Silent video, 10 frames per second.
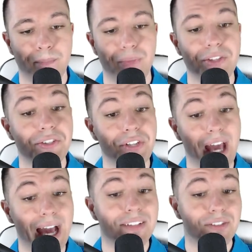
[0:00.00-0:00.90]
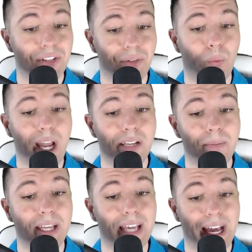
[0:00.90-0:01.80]
This is an excellent way to
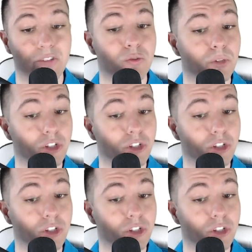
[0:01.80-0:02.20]
make extra